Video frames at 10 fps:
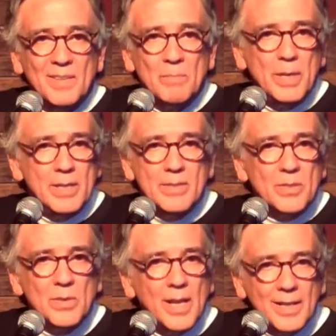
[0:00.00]
But it's
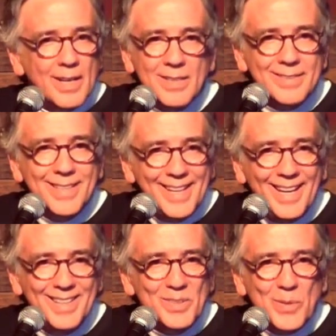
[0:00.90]
so like us
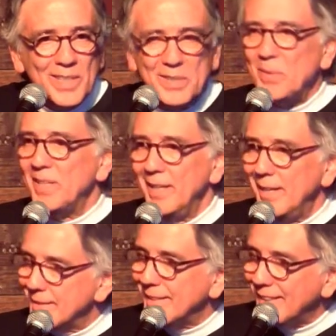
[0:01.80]
today in 2020,
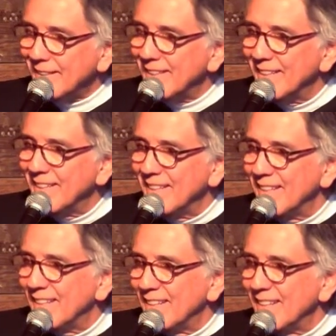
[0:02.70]
isn't it?
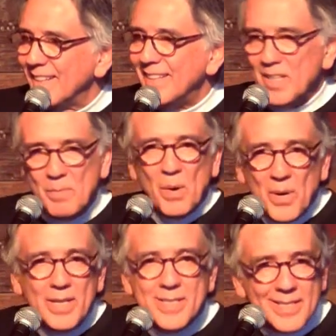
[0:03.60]
Think about
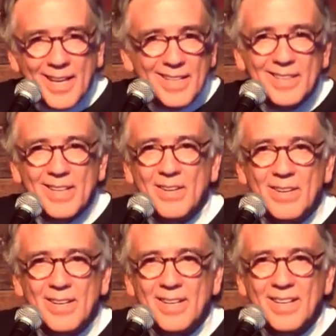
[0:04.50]
what he's saying there.
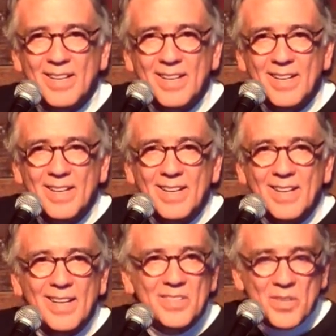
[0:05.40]

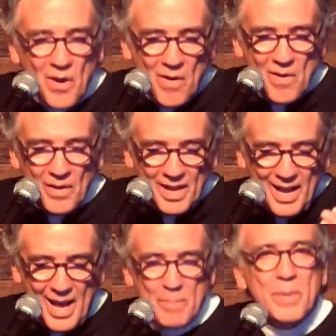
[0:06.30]
It's all
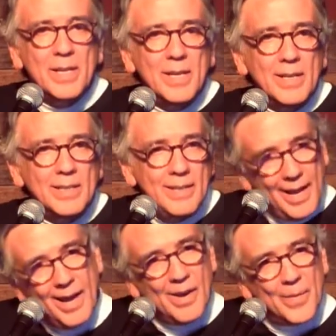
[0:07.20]
happening
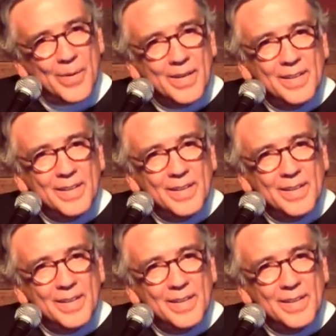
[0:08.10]
now